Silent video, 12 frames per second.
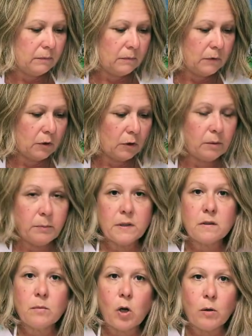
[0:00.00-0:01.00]
You're going to put
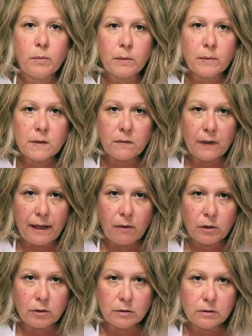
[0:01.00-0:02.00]
some all-purpose
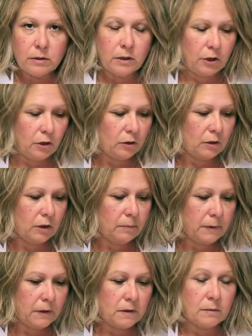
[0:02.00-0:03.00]
flour. You're going to
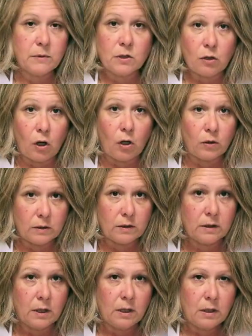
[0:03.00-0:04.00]
put some salt,
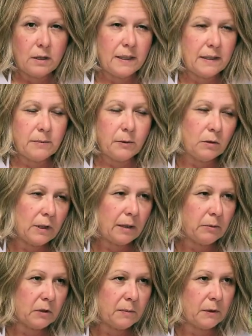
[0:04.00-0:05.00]
teaspoon,
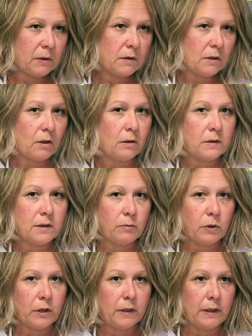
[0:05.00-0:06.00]
tablespoon of salt
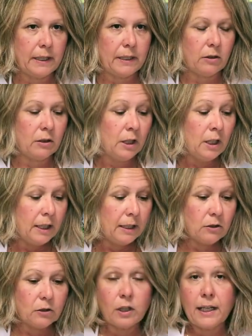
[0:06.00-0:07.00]
somewhere in there, and
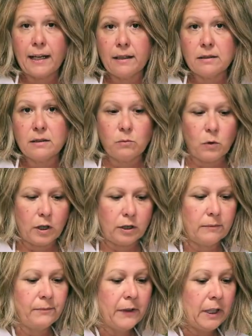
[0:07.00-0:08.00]
you're going to add some
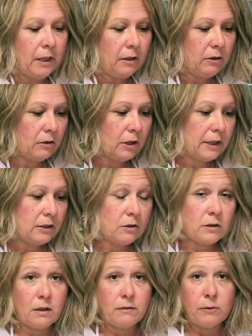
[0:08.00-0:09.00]
water. You're going to get
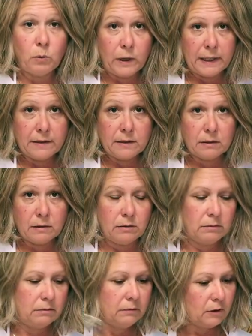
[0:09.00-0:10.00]
yourself a whisk.
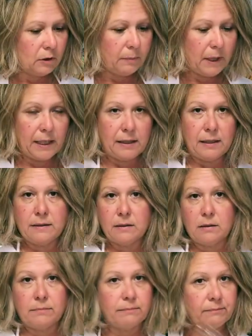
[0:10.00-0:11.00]
You can buy these
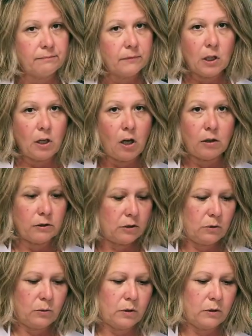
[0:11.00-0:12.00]
at the dollar
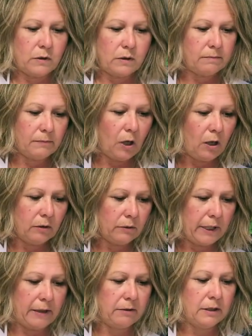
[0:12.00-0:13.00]
stores all
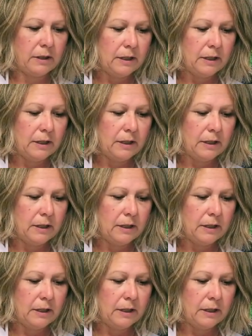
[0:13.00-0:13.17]
around.